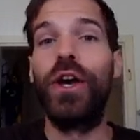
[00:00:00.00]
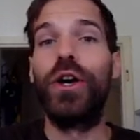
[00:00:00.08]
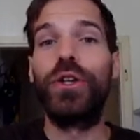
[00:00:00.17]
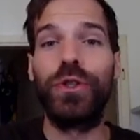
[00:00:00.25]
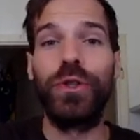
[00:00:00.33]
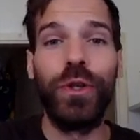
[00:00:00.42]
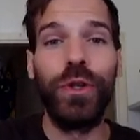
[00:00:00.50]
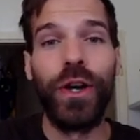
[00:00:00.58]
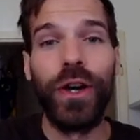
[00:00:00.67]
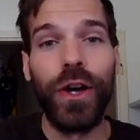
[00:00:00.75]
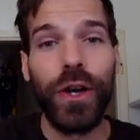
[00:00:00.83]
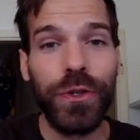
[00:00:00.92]

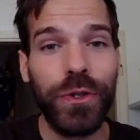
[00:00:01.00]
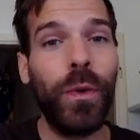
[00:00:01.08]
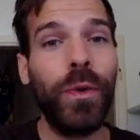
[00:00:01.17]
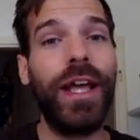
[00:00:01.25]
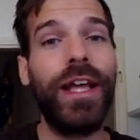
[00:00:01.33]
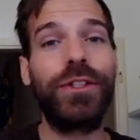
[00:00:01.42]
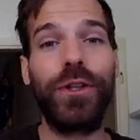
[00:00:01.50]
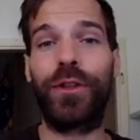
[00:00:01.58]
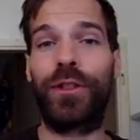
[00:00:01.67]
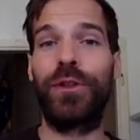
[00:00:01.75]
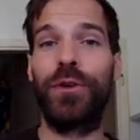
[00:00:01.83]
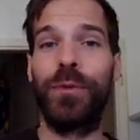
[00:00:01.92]
to
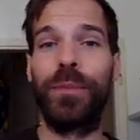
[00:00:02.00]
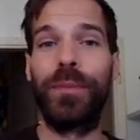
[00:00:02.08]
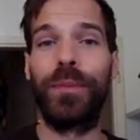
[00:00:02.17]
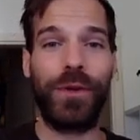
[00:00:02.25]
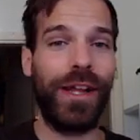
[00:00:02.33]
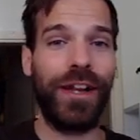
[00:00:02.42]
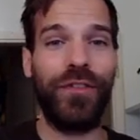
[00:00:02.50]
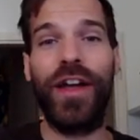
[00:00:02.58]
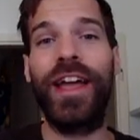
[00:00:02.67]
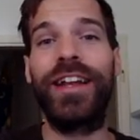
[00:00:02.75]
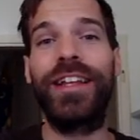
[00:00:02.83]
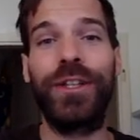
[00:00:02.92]

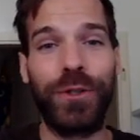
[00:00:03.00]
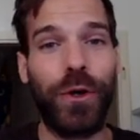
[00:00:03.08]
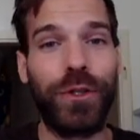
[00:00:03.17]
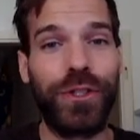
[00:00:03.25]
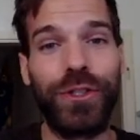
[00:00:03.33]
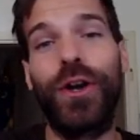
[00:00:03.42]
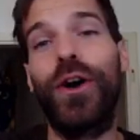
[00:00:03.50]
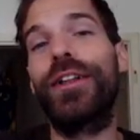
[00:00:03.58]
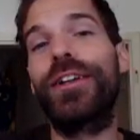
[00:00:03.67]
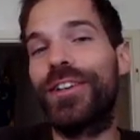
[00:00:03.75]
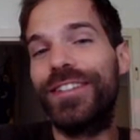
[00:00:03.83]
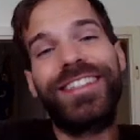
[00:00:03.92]
donate.loopcreativeandy.sol
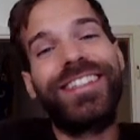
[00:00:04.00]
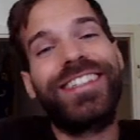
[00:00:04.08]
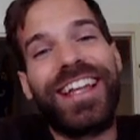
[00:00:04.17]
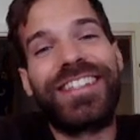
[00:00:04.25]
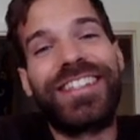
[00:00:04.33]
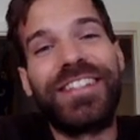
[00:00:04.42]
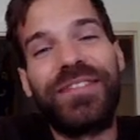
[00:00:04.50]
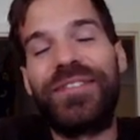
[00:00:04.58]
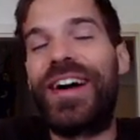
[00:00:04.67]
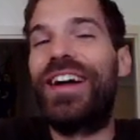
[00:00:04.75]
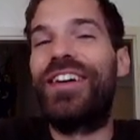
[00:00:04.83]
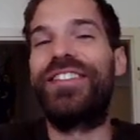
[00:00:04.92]
because that's
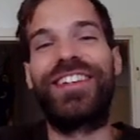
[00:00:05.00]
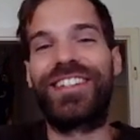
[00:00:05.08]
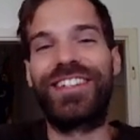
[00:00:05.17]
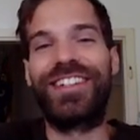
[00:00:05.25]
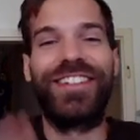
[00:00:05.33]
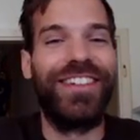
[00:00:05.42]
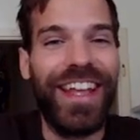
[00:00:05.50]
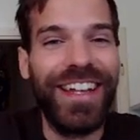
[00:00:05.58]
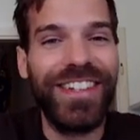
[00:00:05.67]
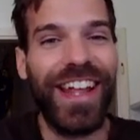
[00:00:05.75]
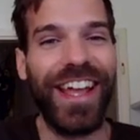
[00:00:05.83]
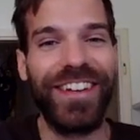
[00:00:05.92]
my official
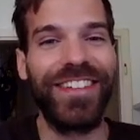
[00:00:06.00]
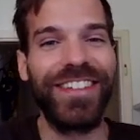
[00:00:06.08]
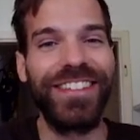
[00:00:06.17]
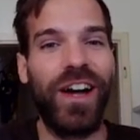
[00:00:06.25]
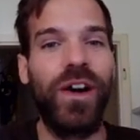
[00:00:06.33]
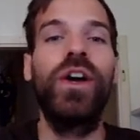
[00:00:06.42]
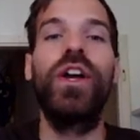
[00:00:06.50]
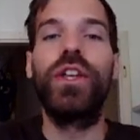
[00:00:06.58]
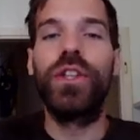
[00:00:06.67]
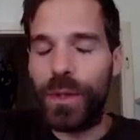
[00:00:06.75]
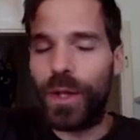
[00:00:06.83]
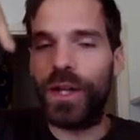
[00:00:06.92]
donation address now.
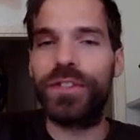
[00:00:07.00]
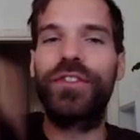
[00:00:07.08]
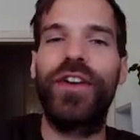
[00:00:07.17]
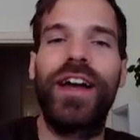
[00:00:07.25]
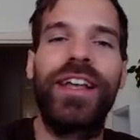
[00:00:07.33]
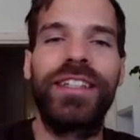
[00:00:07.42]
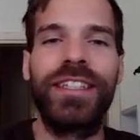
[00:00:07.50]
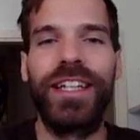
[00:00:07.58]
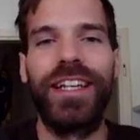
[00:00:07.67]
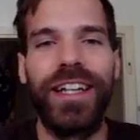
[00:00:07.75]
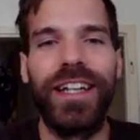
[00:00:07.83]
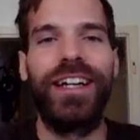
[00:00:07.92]
You will also find
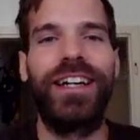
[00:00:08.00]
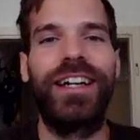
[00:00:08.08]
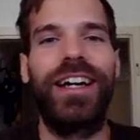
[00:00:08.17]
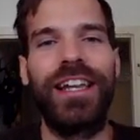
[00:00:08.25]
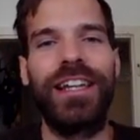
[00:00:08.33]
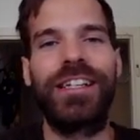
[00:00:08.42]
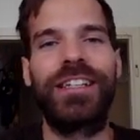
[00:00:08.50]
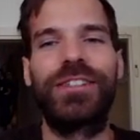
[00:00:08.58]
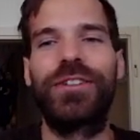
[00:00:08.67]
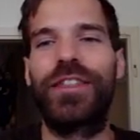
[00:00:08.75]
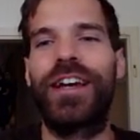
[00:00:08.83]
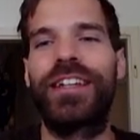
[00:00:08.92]
uh, a link
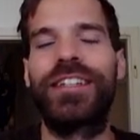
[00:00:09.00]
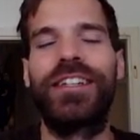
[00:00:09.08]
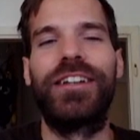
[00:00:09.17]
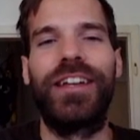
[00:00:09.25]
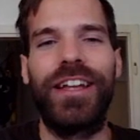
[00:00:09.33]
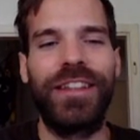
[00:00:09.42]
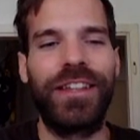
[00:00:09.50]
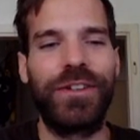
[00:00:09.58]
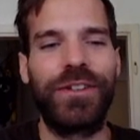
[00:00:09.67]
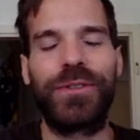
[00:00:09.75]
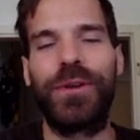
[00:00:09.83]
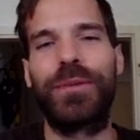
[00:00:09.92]
to that in the
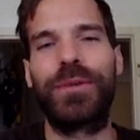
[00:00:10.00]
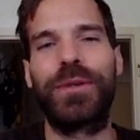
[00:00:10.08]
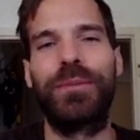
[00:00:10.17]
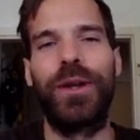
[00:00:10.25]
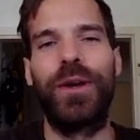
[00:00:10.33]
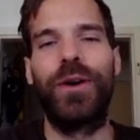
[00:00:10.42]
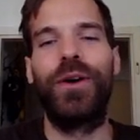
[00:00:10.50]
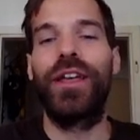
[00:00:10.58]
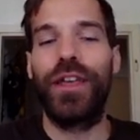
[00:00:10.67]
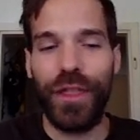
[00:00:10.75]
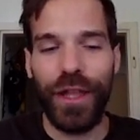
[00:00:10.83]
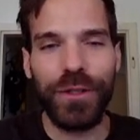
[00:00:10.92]
description below.
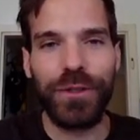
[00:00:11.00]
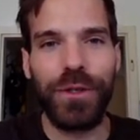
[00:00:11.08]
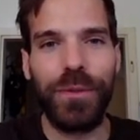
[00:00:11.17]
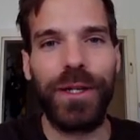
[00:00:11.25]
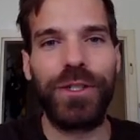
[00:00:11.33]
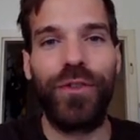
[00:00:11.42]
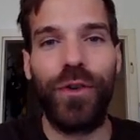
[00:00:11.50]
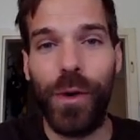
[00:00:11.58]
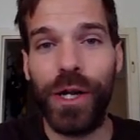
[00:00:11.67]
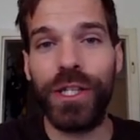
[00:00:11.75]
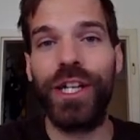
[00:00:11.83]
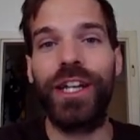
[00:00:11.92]
Thank you so much for
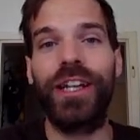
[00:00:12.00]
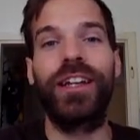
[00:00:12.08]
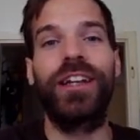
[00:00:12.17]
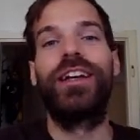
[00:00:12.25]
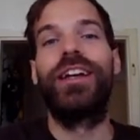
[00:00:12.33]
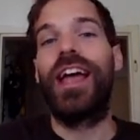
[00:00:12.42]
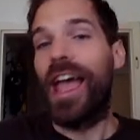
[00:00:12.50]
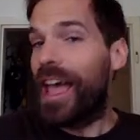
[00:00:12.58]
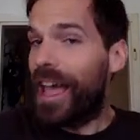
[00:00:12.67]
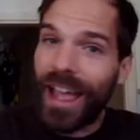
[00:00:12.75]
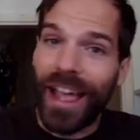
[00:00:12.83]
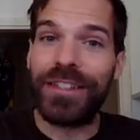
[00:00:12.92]
watching
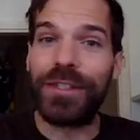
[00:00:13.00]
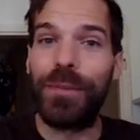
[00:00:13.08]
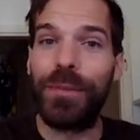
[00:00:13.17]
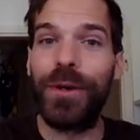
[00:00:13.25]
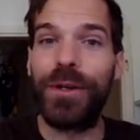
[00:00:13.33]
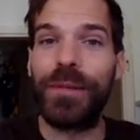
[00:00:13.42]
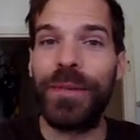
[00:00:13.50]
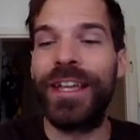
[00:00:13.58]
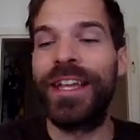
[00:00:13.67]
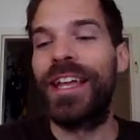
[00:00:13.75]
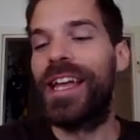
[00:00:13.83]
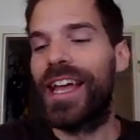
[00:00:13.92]
and supporting
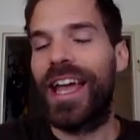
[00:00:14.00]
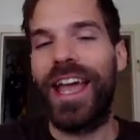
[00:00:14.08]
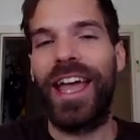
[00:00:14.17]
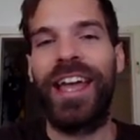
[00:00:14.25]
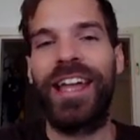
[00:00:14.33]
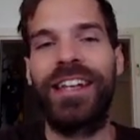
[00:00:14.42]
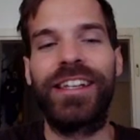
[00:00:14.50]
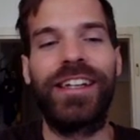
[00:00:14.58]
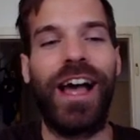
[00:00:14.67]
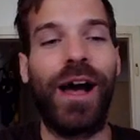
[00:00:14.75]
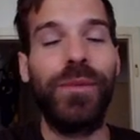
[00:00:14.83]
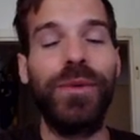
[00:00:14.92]
me, and uh,
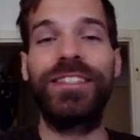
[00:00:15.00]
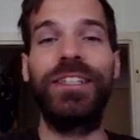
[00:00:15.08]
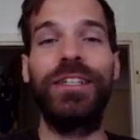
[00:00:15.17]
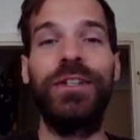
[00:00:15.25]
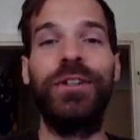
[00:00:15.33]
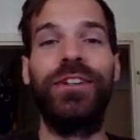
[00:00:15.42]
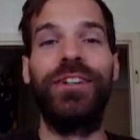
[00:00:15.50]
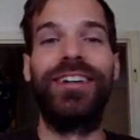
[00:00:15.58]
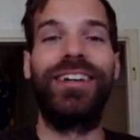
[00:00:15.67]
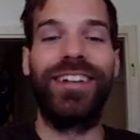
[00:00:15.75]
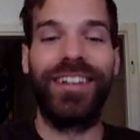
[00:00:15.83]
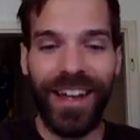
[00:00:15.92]
I will see you
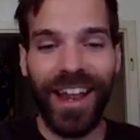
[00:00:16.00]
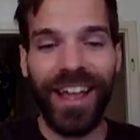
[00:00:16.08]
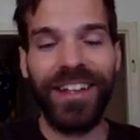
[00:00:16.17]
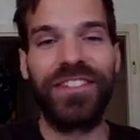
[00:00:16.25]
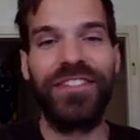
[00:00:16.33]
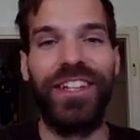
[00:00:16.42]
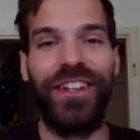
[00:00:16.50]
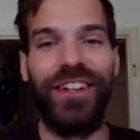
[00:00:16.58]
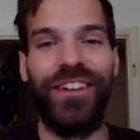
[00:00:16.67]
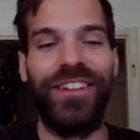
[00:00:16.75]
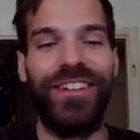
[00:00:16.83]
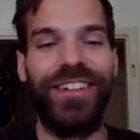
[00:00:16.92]
in the next
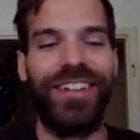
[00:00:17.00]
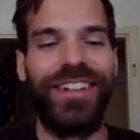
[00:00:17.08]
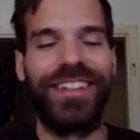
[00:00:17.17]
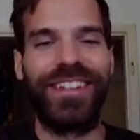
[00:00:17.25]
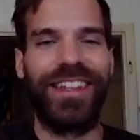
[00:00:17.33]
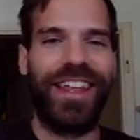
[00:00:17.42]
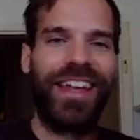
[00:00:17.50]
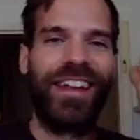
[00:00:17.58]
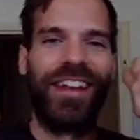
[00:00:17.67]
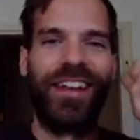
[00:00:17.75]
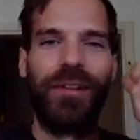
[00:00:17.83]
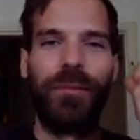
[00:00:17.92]
video. Till
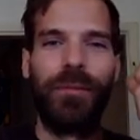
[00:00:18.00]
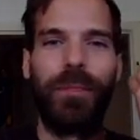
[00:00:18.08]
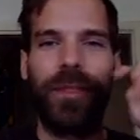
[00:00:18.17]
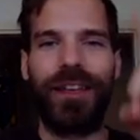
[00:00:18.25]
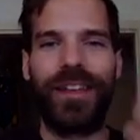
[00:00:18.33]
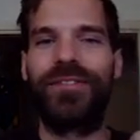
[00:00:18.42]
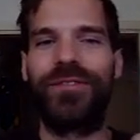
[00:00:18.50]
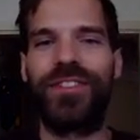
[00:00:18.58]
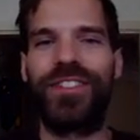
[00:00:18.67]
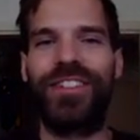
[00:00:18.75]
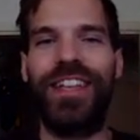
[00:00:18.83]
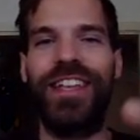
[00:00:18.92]
then,
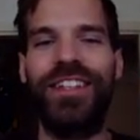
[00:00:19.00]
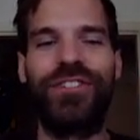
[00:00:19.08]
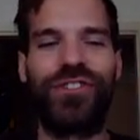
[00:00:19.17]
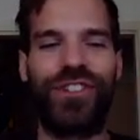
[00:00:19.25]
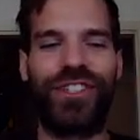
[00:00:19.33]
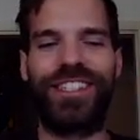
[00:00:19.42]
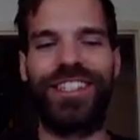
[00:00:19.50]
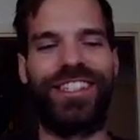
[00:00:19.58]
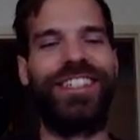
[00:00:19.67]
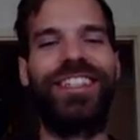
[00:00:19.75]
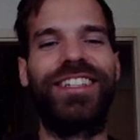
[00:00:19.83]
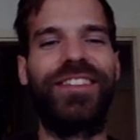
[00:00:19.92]
stay
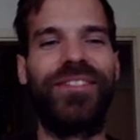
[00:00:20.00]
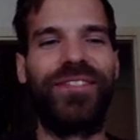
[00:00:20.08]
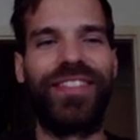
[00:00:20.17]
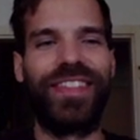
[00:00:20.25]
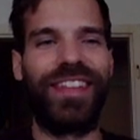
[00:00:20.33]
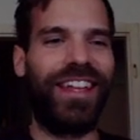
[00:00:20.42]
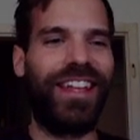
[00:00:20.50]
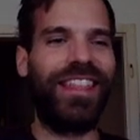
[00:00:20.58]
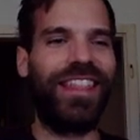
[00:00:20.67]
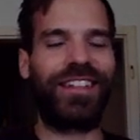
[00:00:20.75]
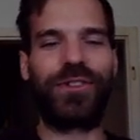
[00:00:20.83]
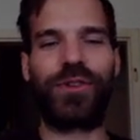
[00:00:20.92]
interested in
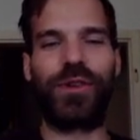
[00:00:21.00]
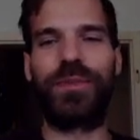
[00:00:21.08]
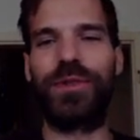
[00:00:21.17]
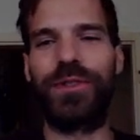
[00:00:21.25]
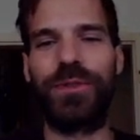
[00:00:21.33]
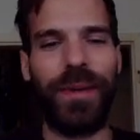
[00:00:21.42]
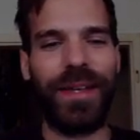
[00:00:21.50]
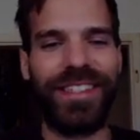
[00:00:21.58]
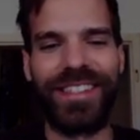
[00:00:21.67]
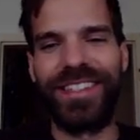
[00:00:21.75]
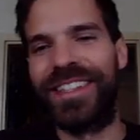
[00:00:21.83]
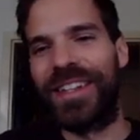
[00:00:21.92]
that crypto
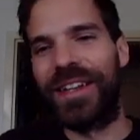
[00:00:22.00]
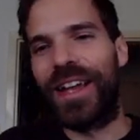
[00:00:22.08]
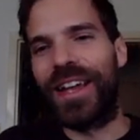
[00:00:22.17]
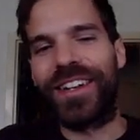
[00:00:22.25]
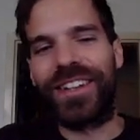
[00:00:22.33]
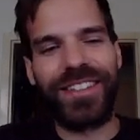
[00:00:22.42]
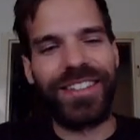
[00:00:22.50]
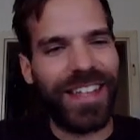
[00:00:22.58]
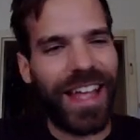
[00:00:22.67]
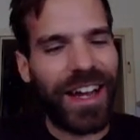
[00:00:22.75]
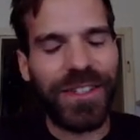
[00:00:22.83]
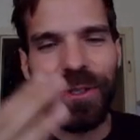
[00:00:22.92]
space because
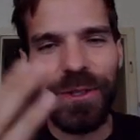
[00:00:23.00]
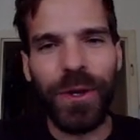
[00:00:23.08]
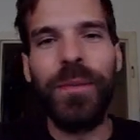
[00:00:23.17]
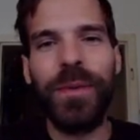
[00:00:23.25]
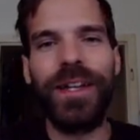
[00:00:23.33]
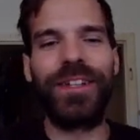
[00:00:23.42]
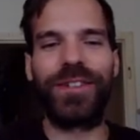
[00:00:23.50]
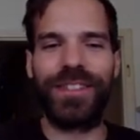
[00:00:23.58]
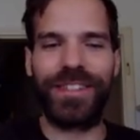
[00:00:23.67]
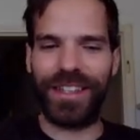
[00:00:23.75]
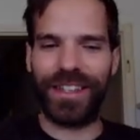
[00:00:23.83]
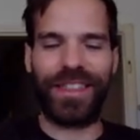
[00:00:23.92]
there's so many
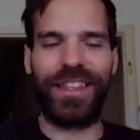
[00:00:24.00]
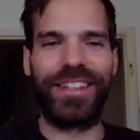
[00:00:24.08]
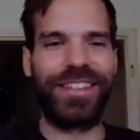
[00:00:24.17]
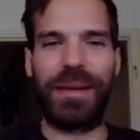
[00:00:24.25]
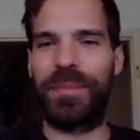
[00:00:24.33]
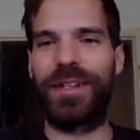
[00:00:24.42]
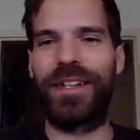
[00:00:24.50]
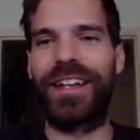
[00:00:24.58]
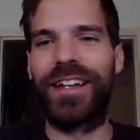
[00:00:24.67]
interesting things happening.